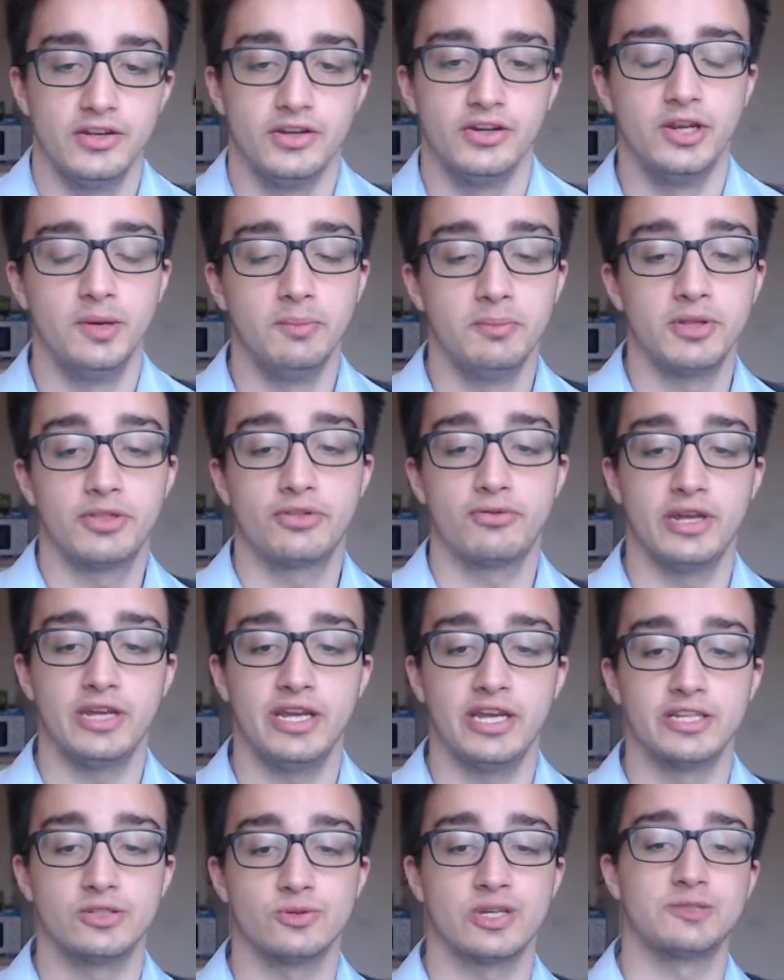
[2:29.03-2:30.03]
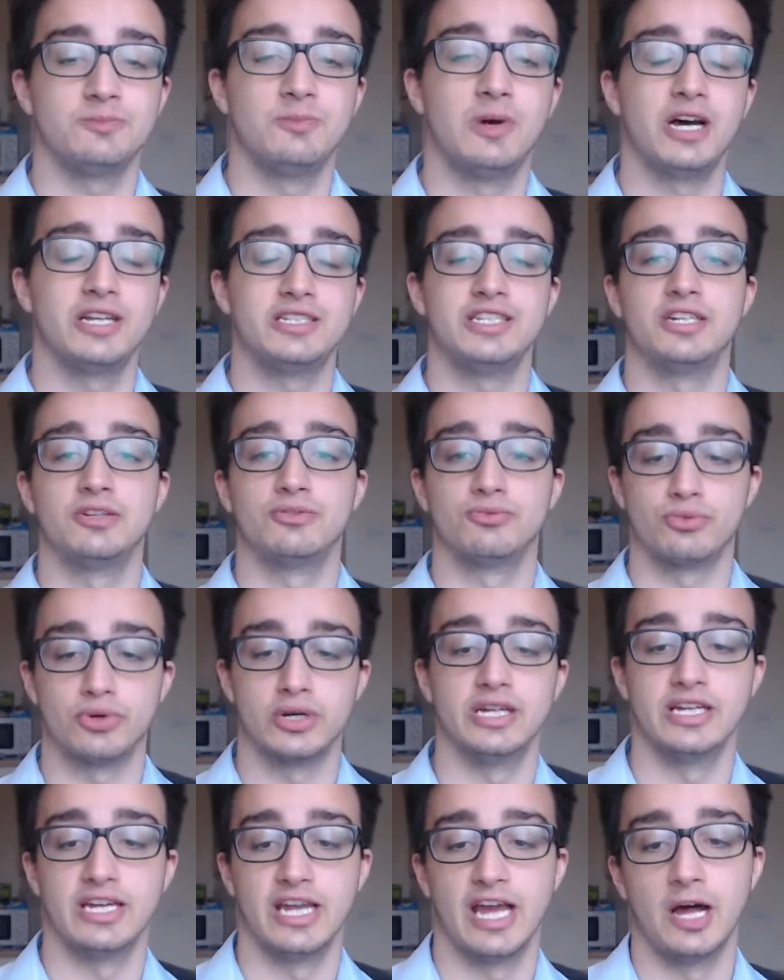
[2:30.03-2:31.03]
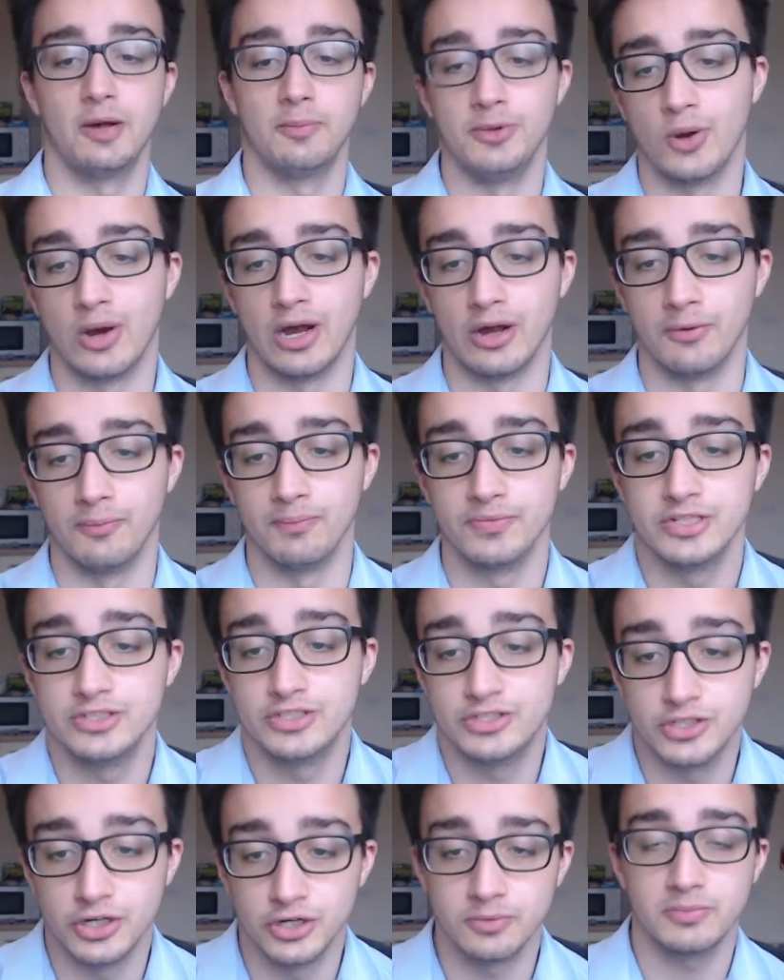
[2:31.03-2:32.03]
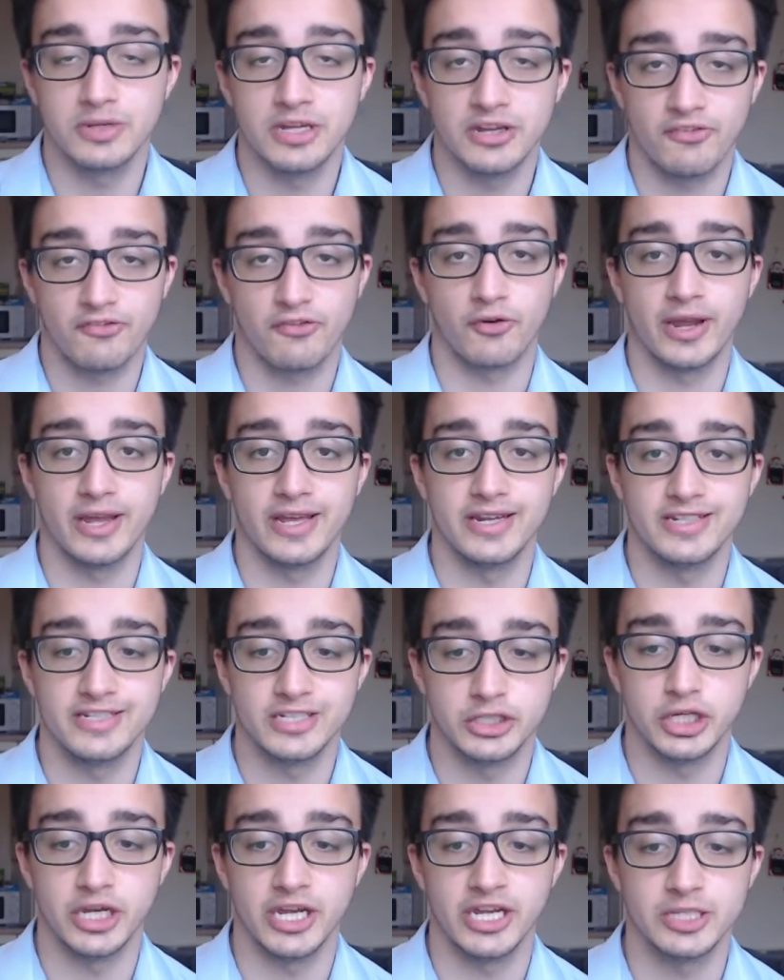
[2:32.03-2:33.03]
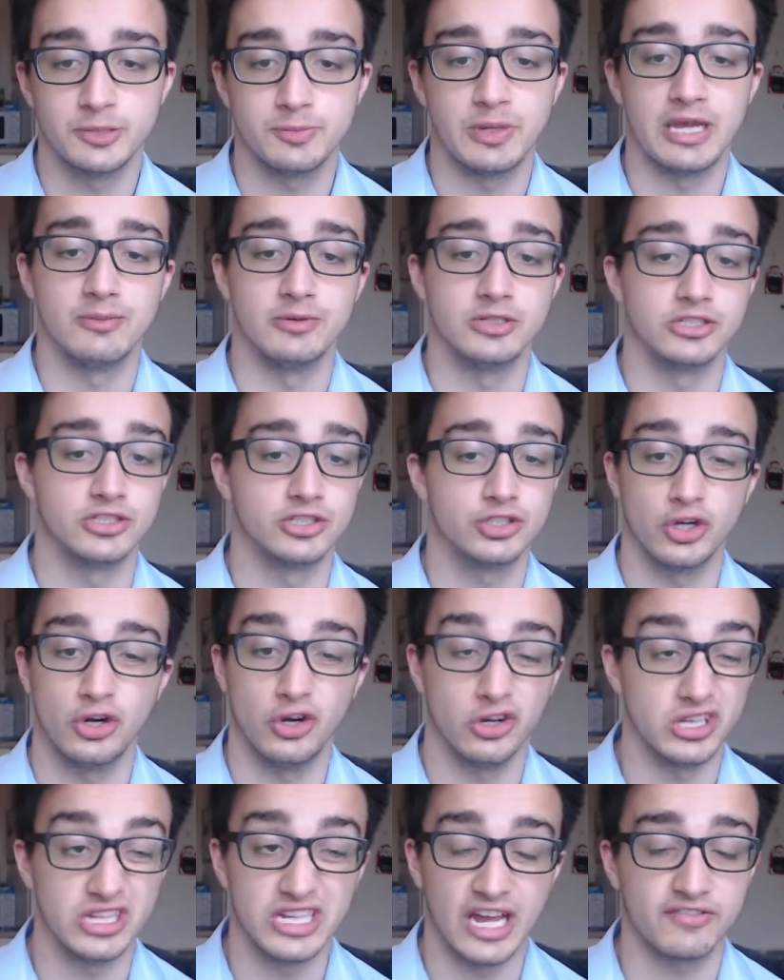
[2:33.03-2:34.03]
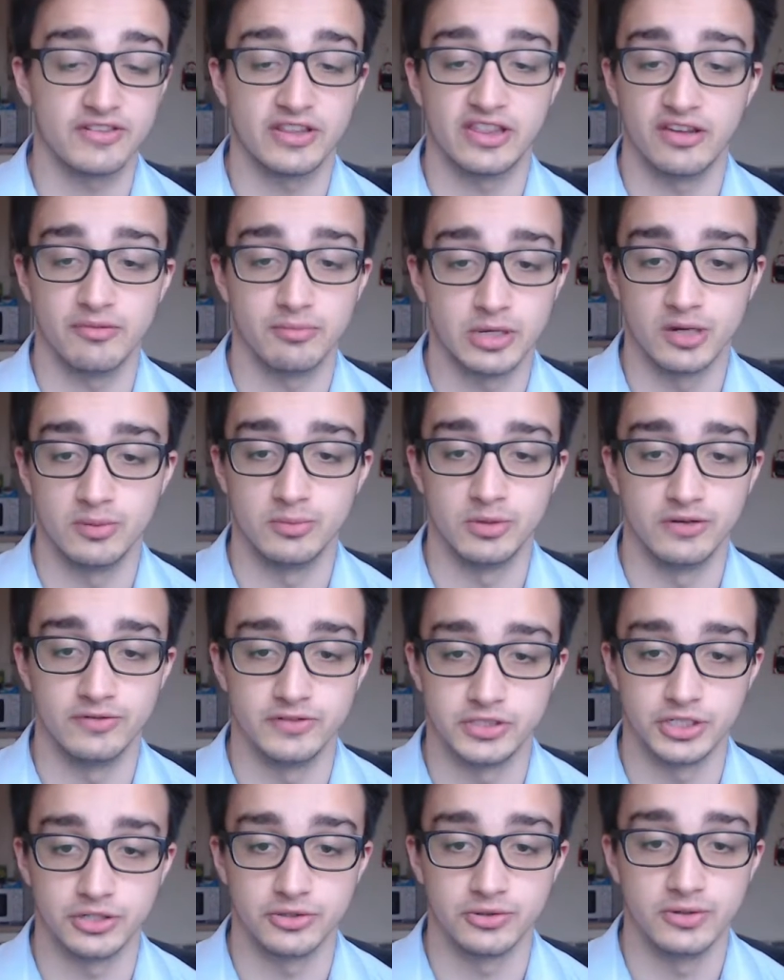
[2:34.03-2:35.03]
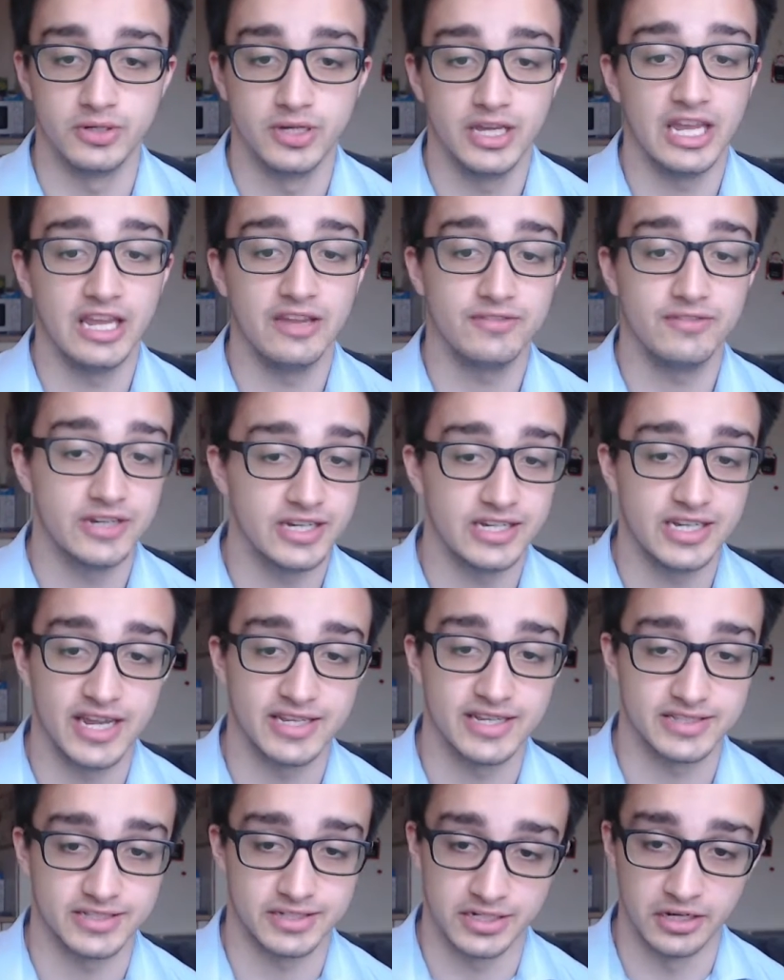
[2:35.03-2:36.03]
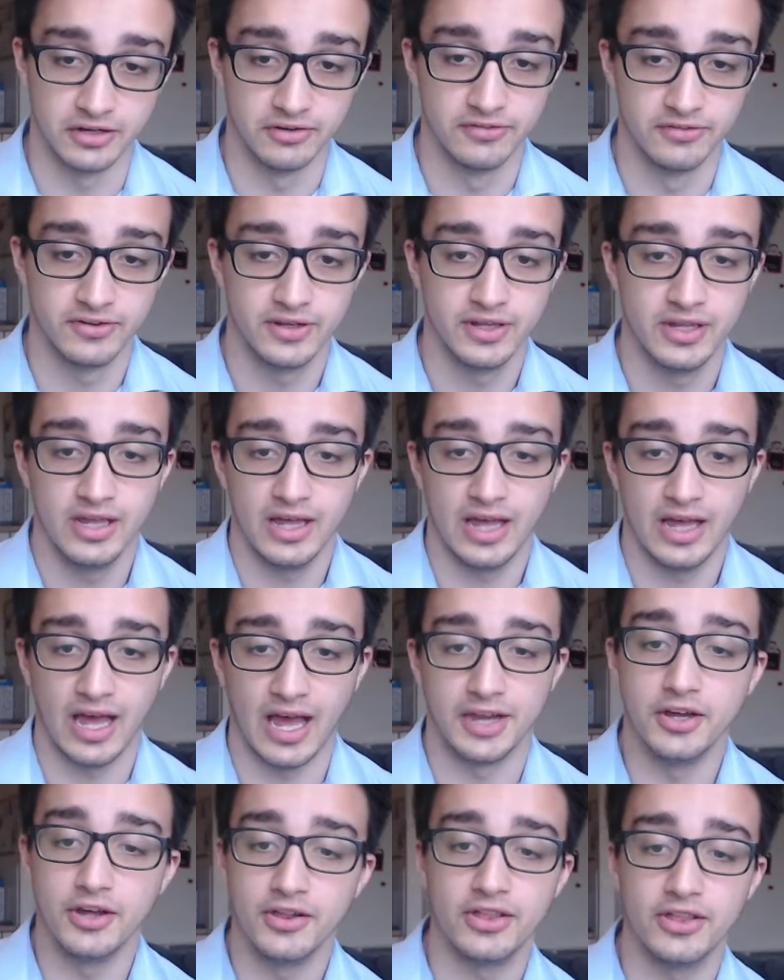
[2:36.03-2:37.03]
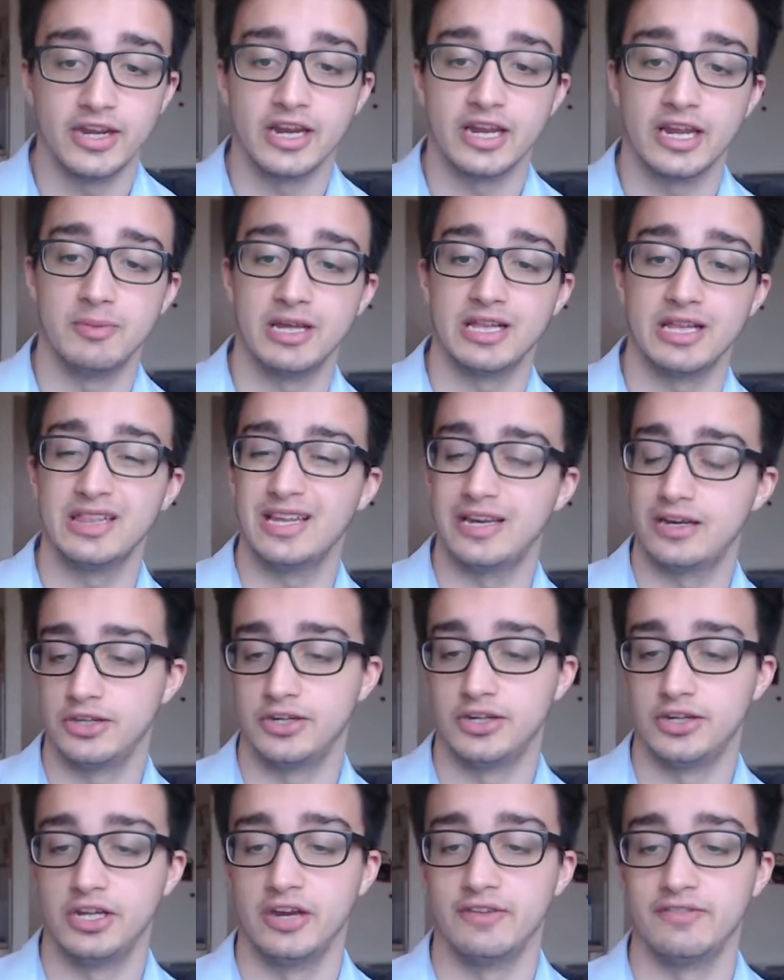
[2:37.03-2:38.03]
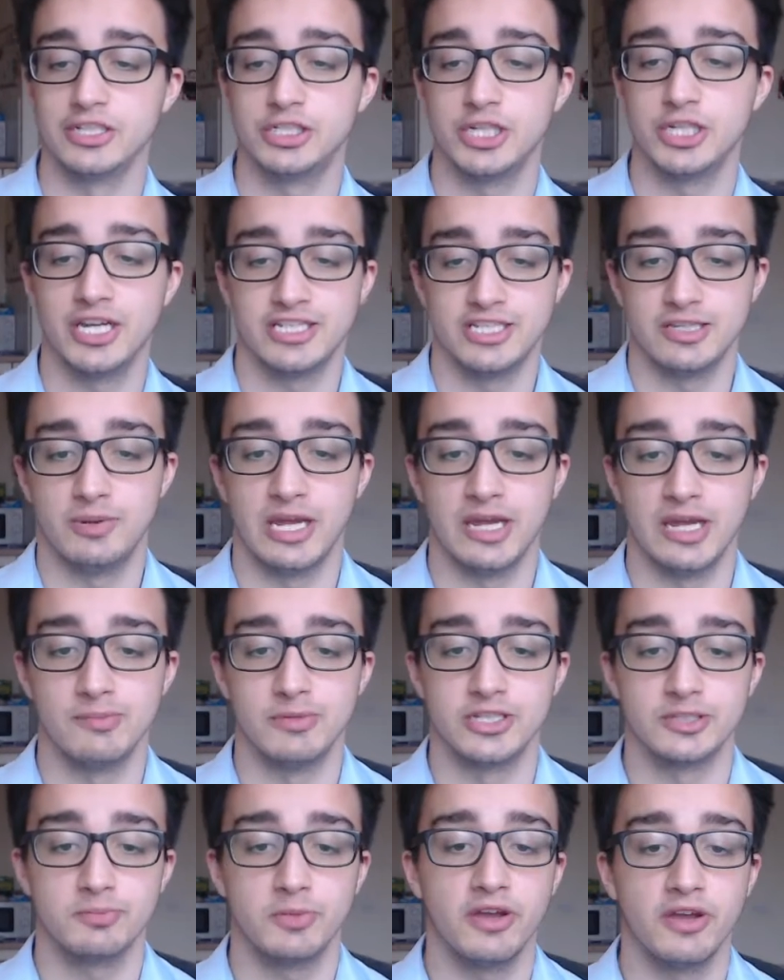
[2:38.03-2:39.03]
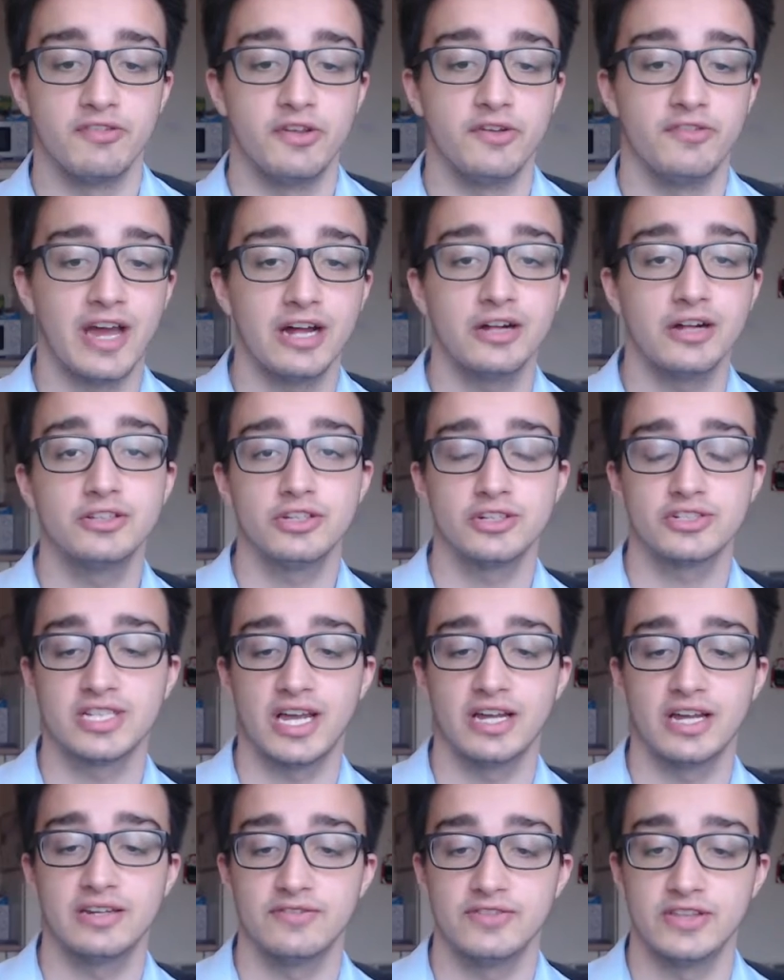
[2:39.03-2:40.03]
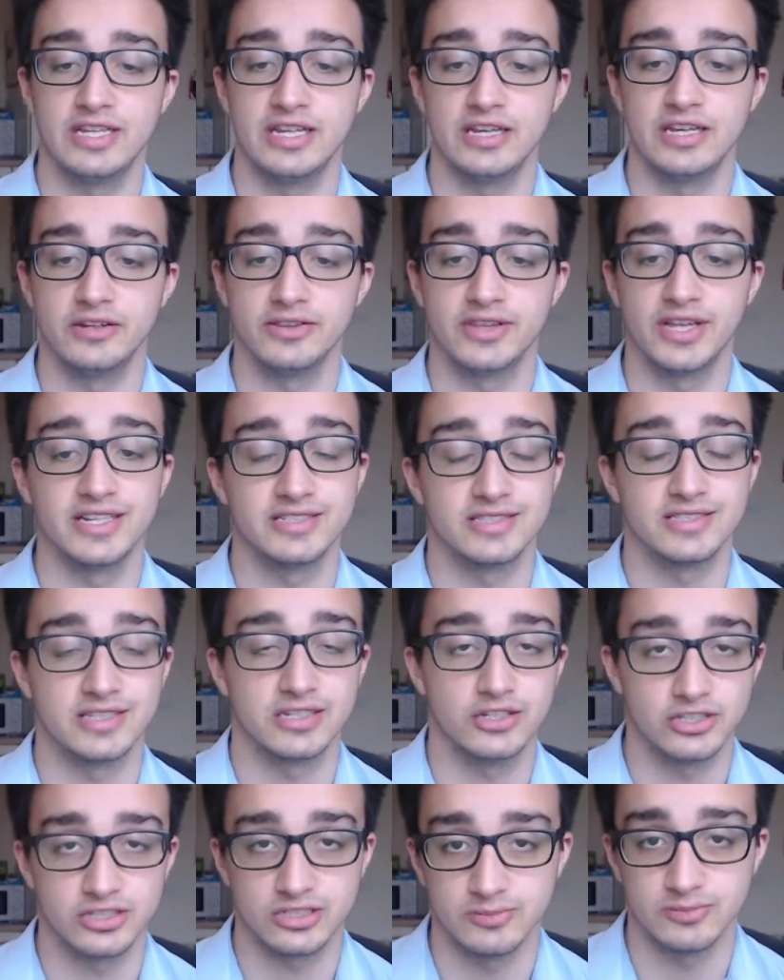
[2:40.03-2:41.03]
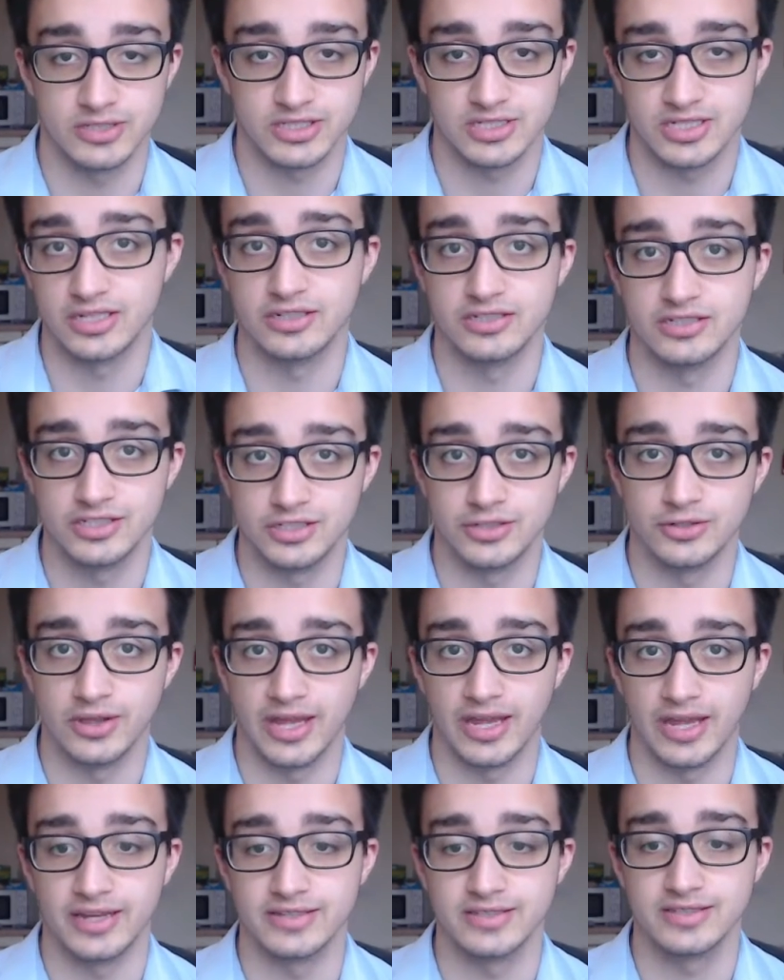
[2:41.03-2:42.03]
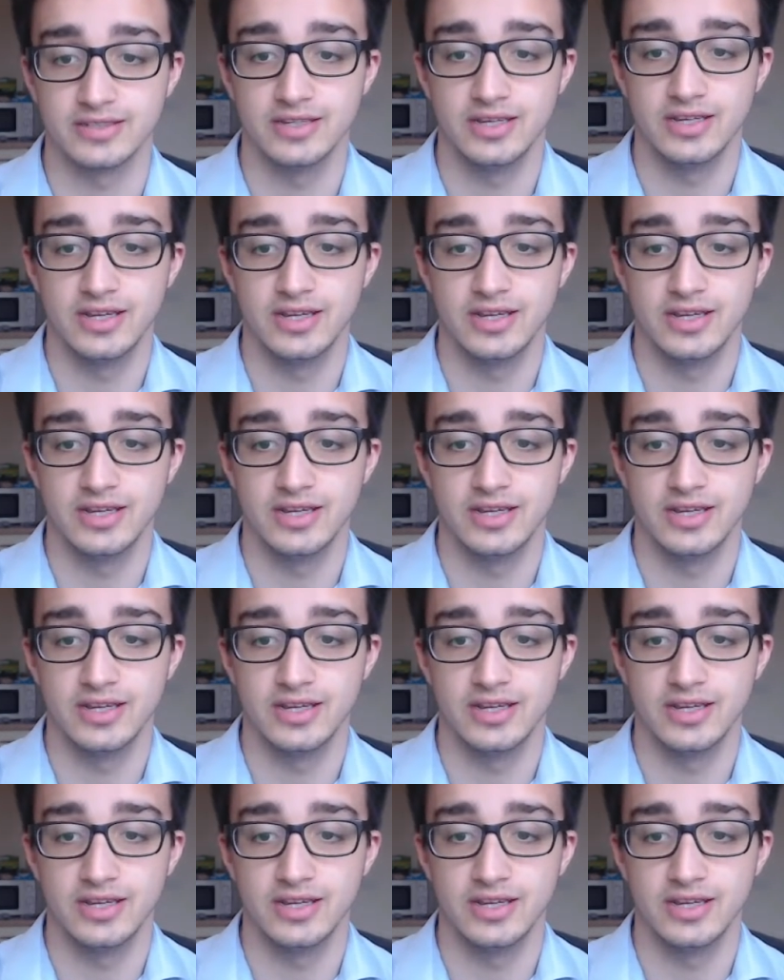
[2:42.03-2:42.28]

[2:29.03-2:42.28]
Number 3 is where Smarty can really help you out. Don't be afraid to chase payments shortly after they become overdue. Even a day is enough. I know that it can be a little unnerving chasing payments, but if you've held your side of the deal, then it's the customer's turn to do theirs.